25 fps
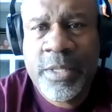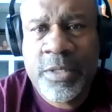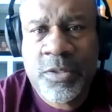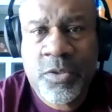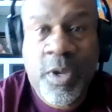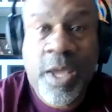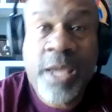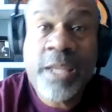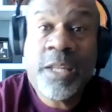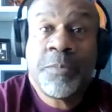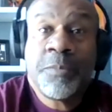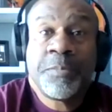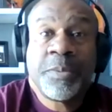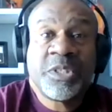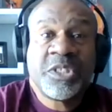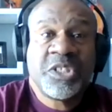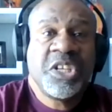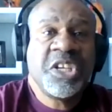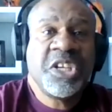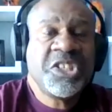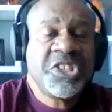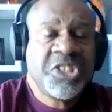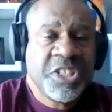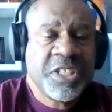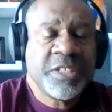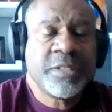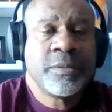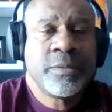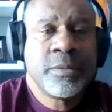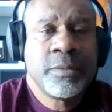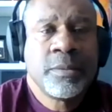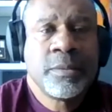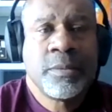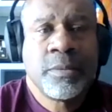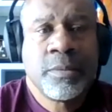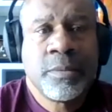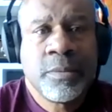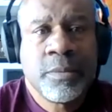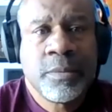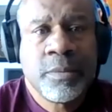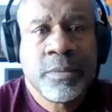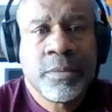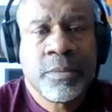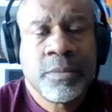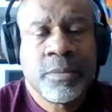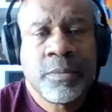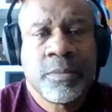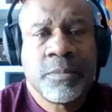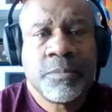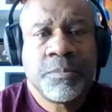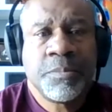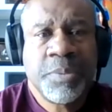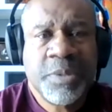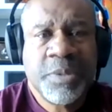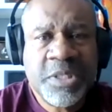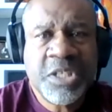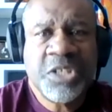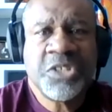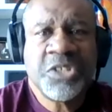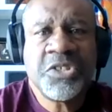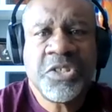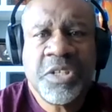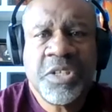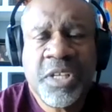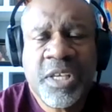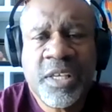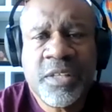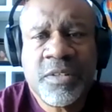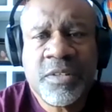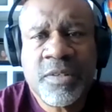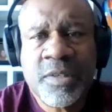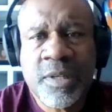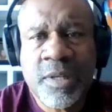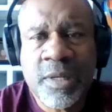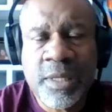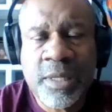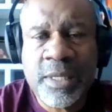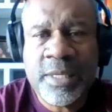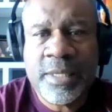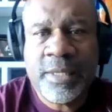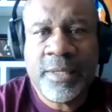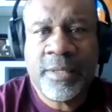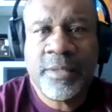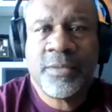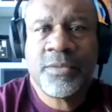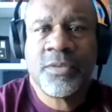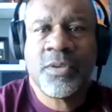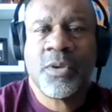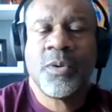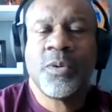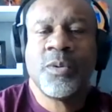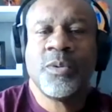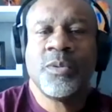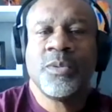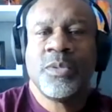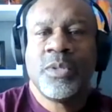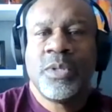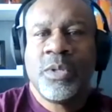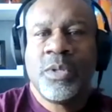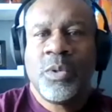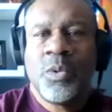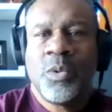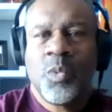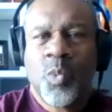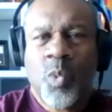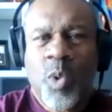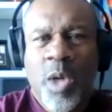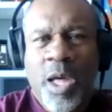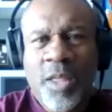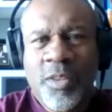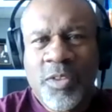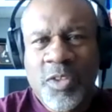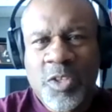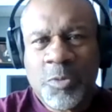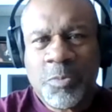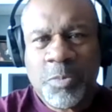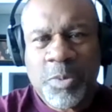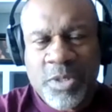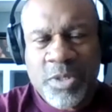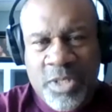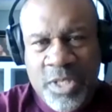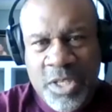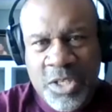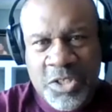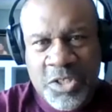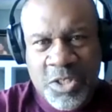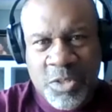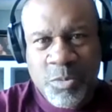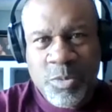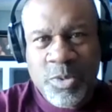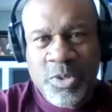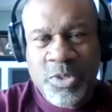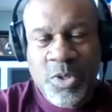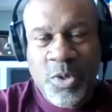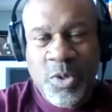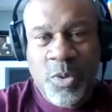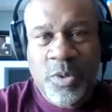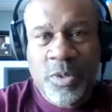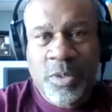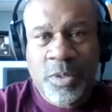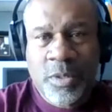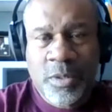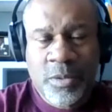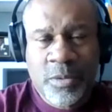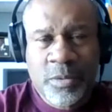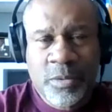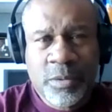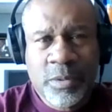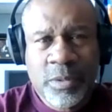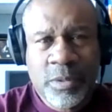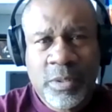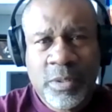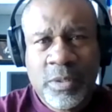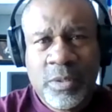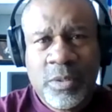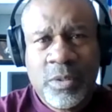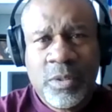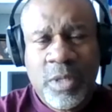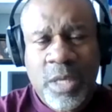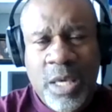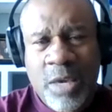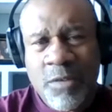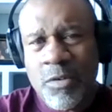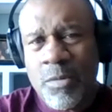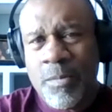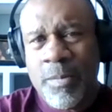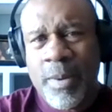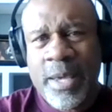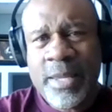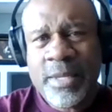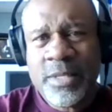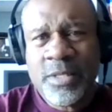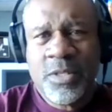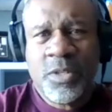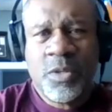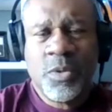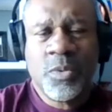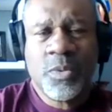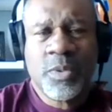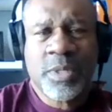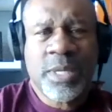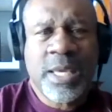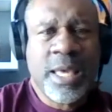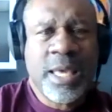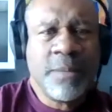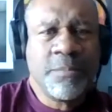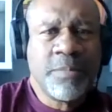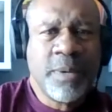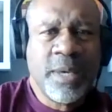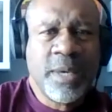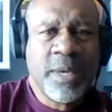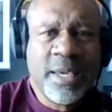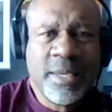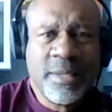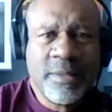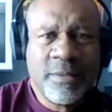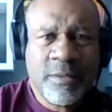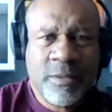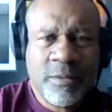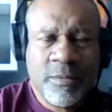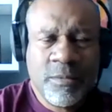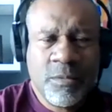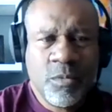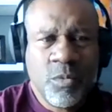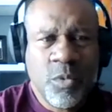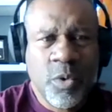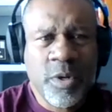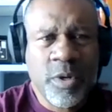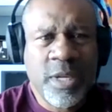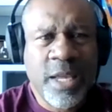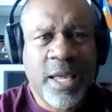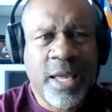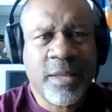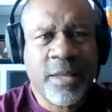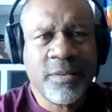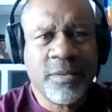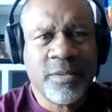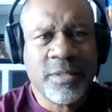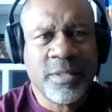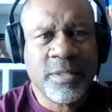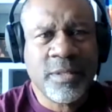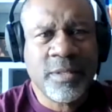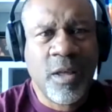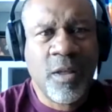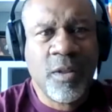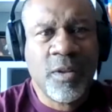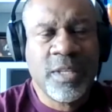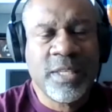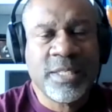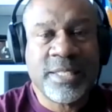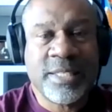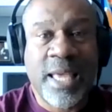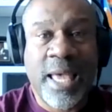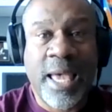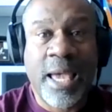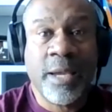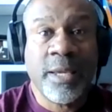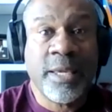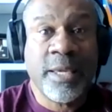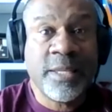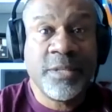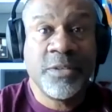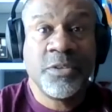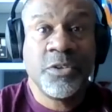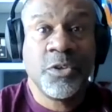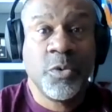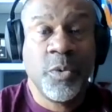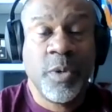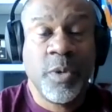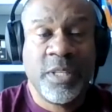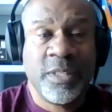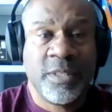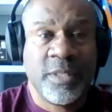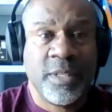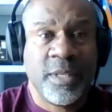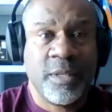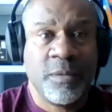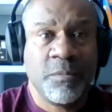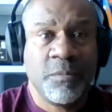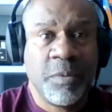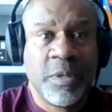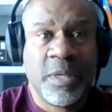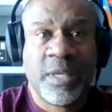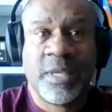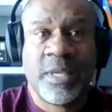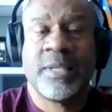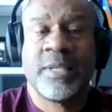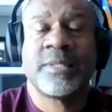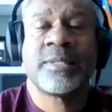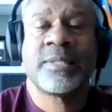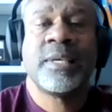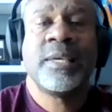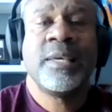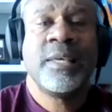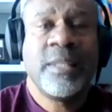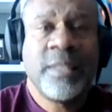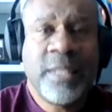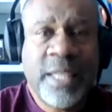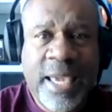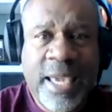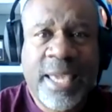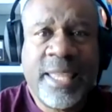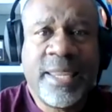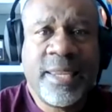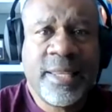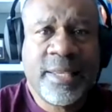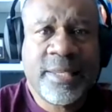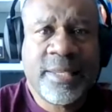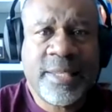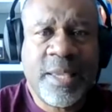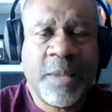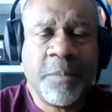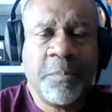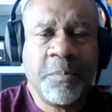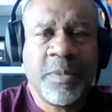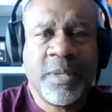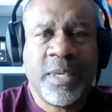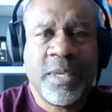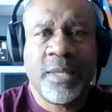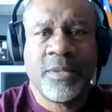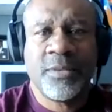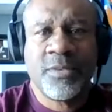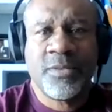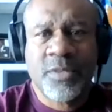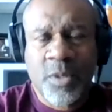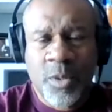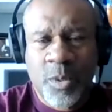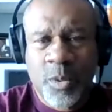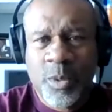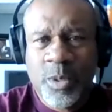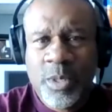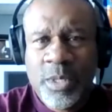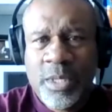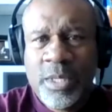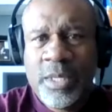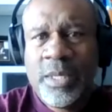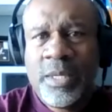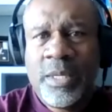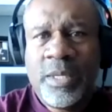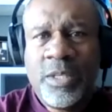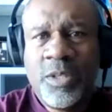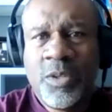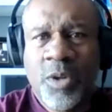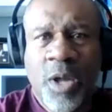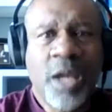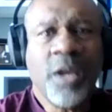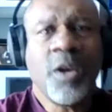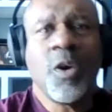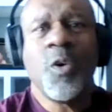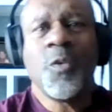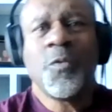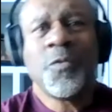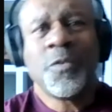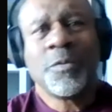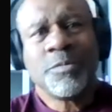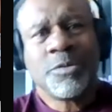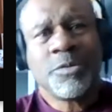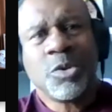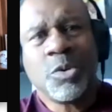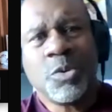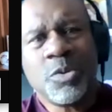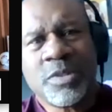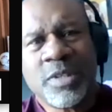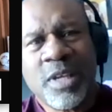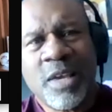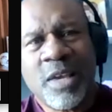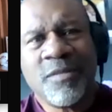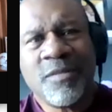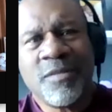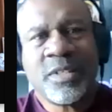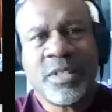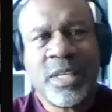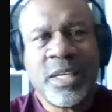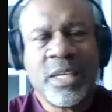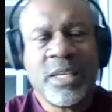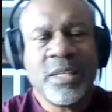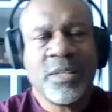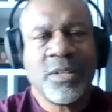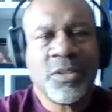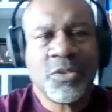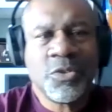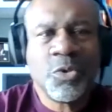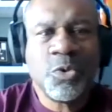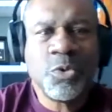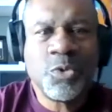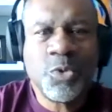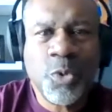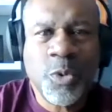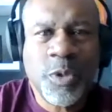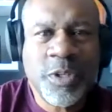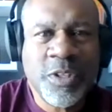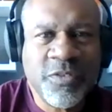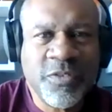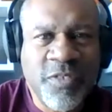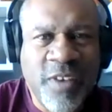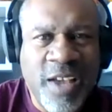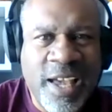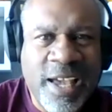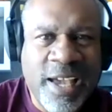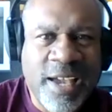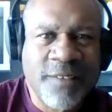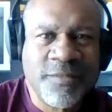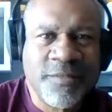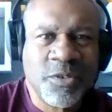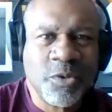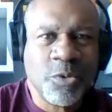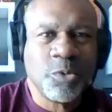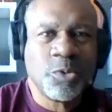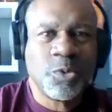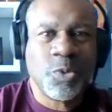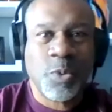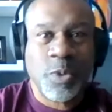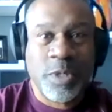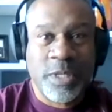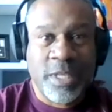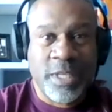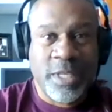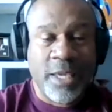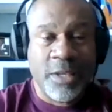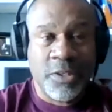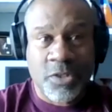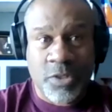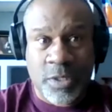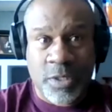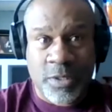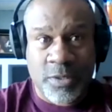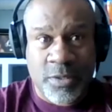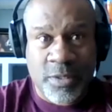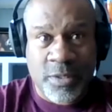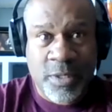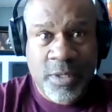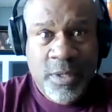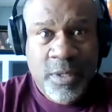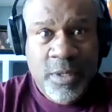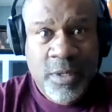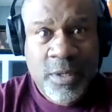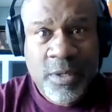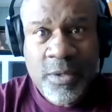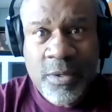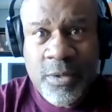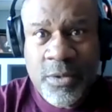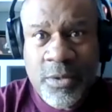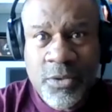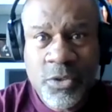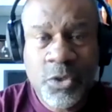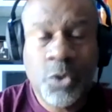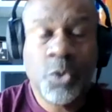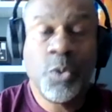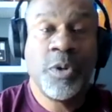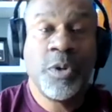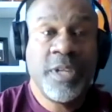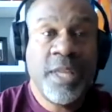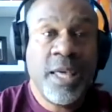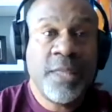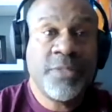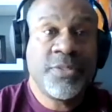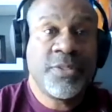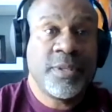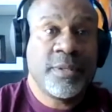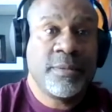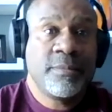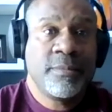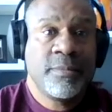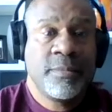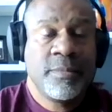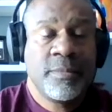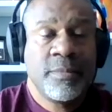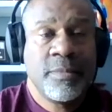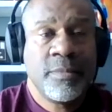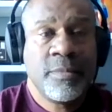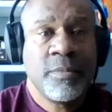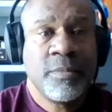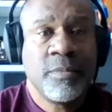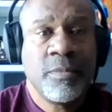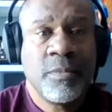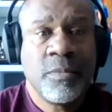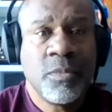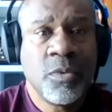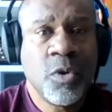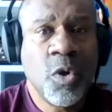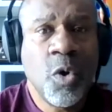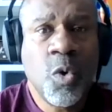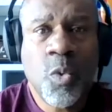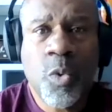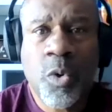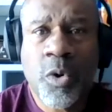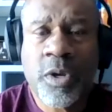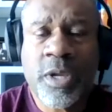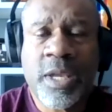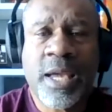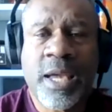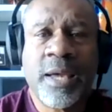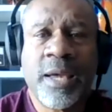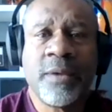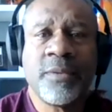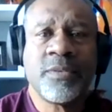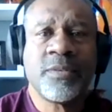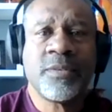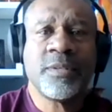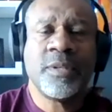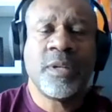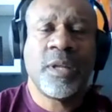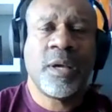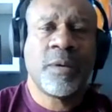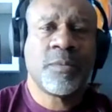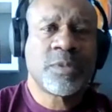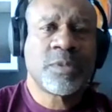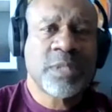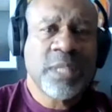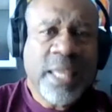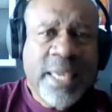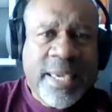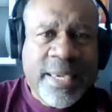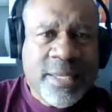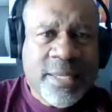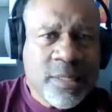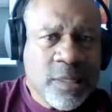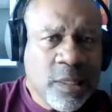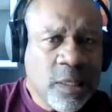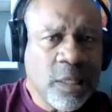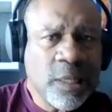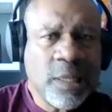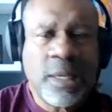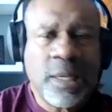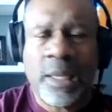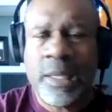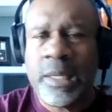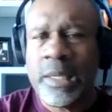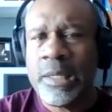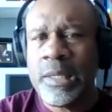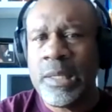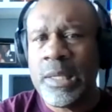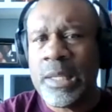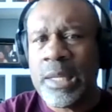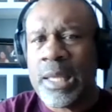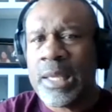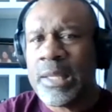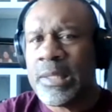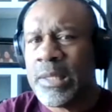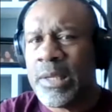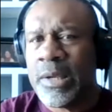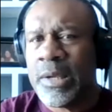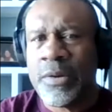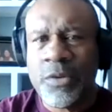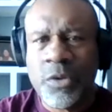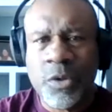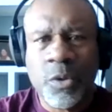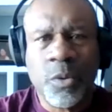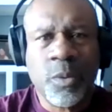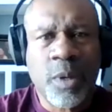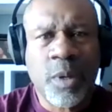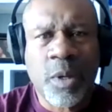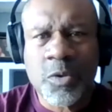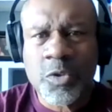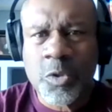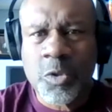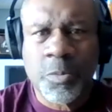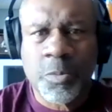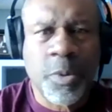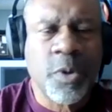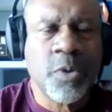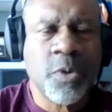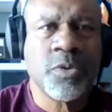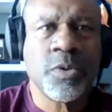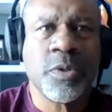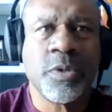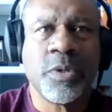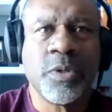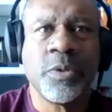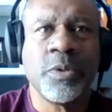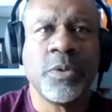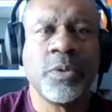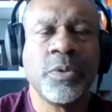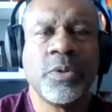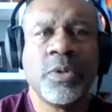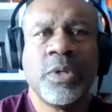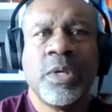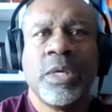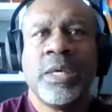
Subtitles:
So I had to petition to get to the league. So while this petition was going on, everybody's doing combines and workouts and all this. I couldn't do anything because they hadn't accepted me yet. So, I go from 217 to 225, 228, just doing nothing. No workouts. I was lazy. I didn't get out there and do what I was supposed to do.